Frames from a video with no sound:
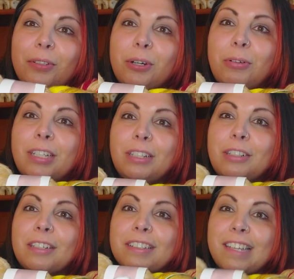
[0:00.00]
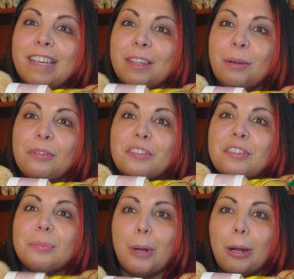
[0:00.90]
totally looks like those
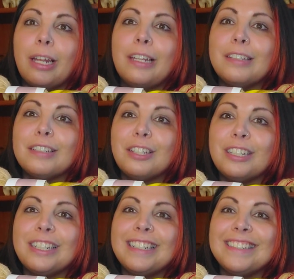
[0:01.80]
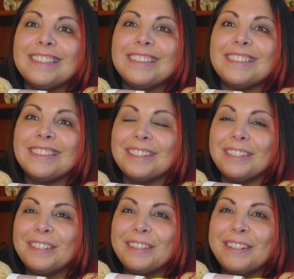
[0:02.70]
Smarties cookies,
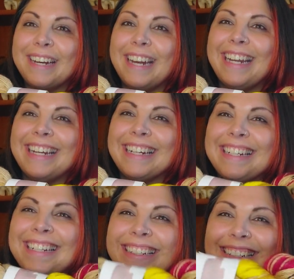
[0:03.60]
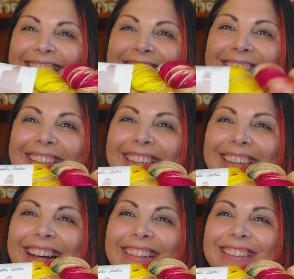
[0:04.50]
right? With the
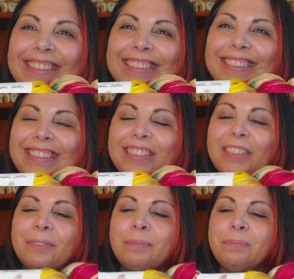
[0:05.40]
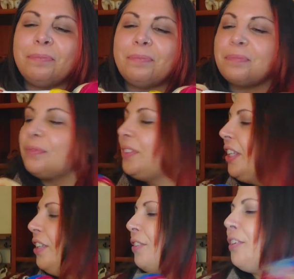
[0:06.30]
colors.
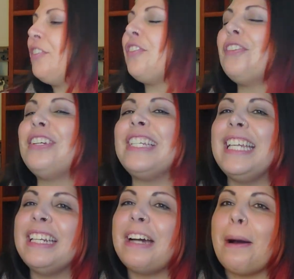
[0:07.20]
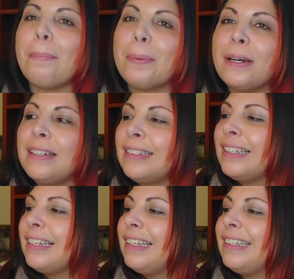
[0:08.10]
So it should knit up
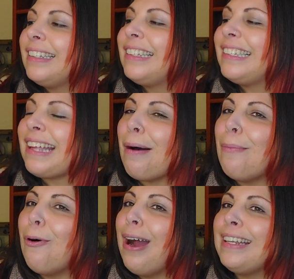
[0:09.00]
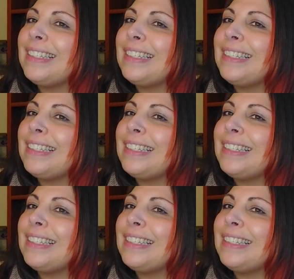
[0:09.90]
somewhat